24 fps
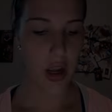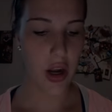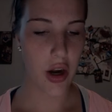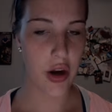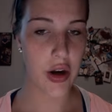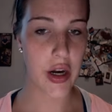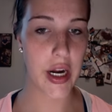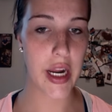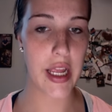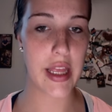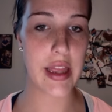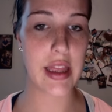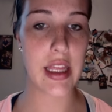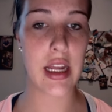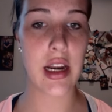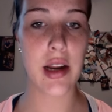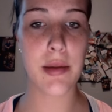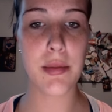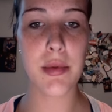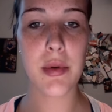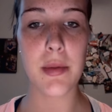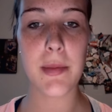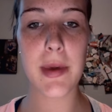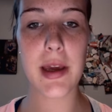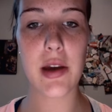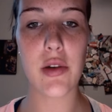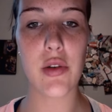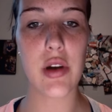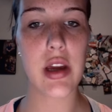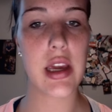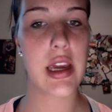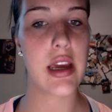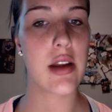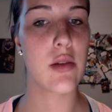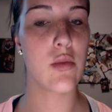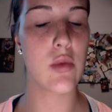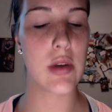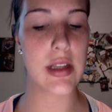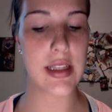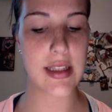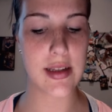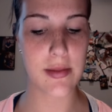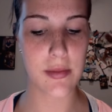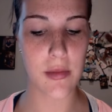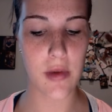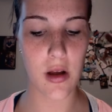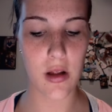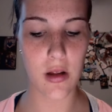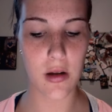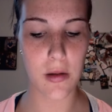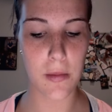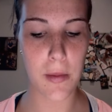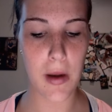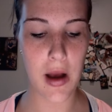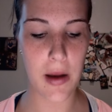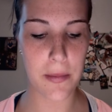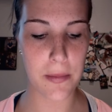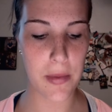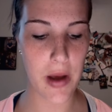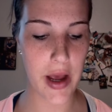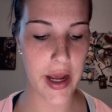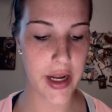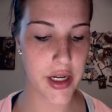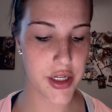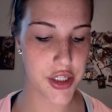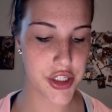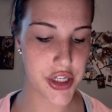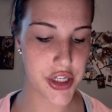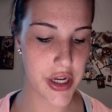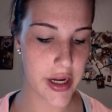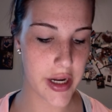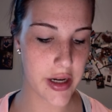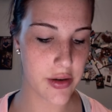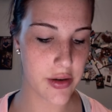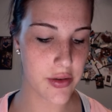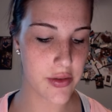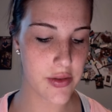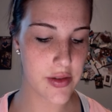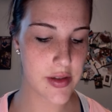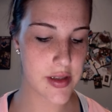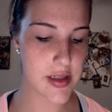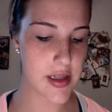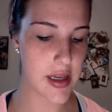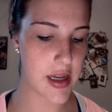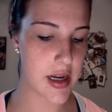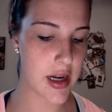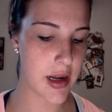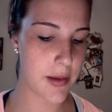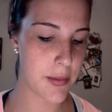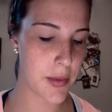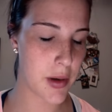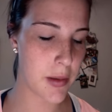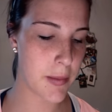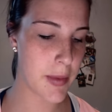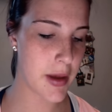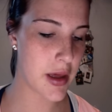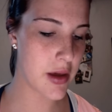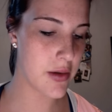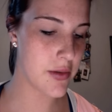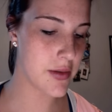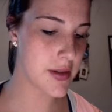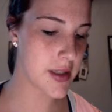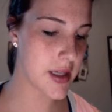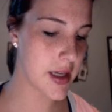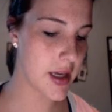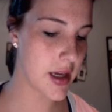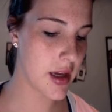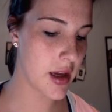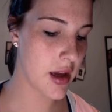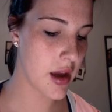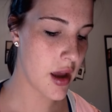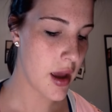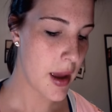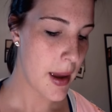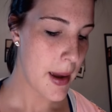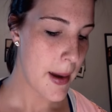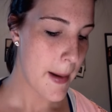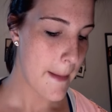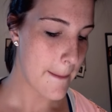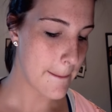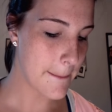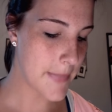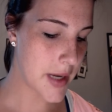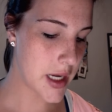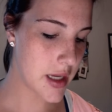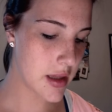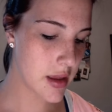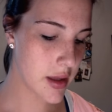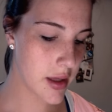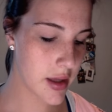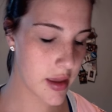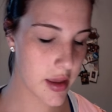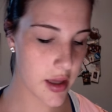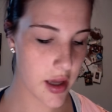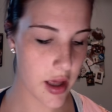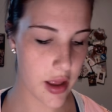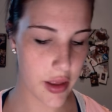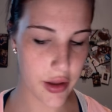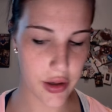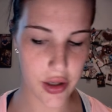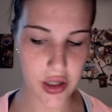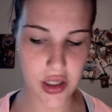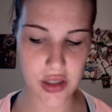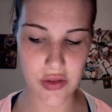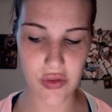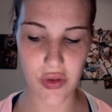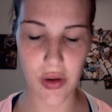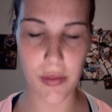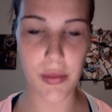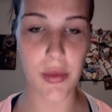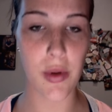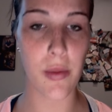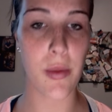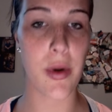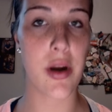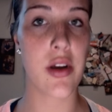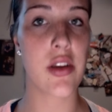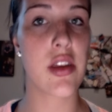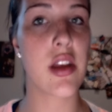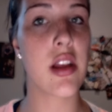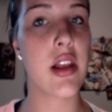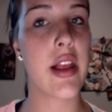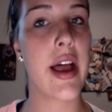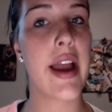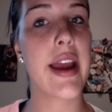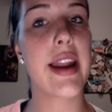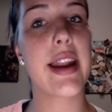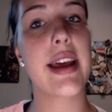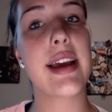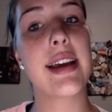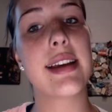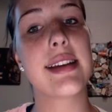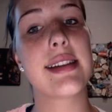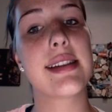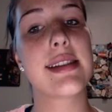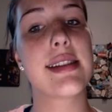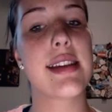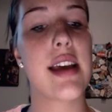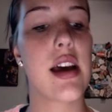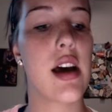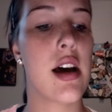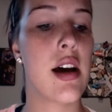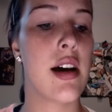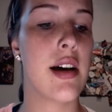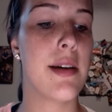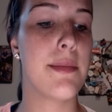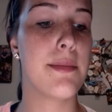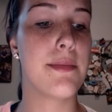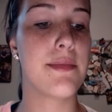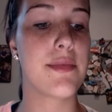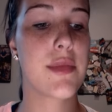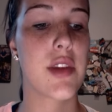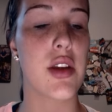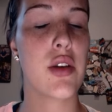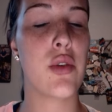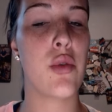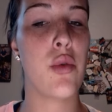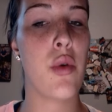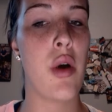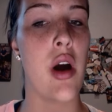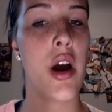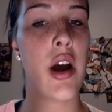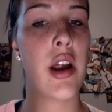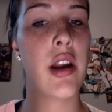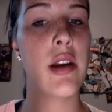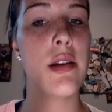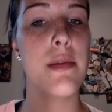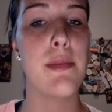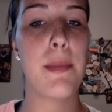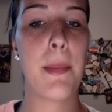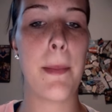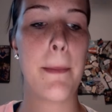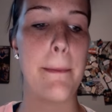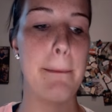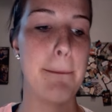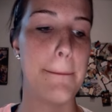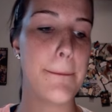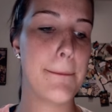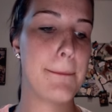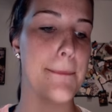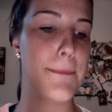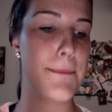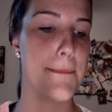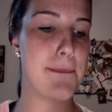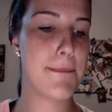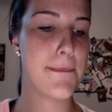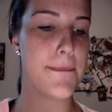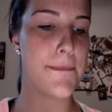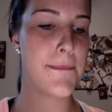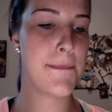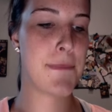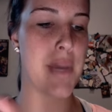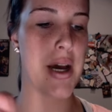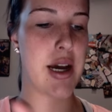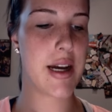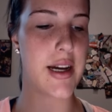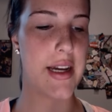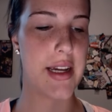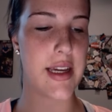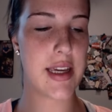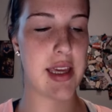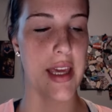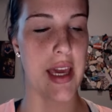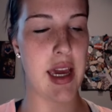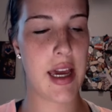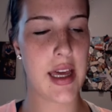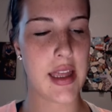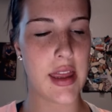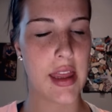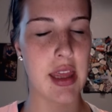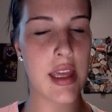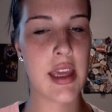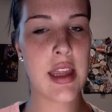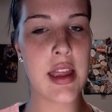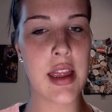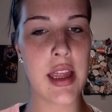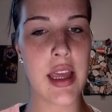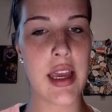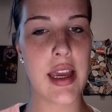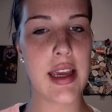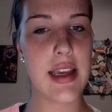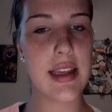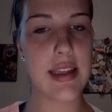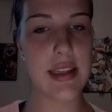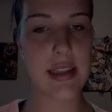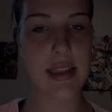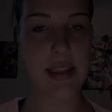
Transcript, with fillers: Alright, then I'm going to be going in with some ColourPop eyeshadows, and I'm going to be using mainly the colors from the Where the Light Is Quad by Kathleen Lights.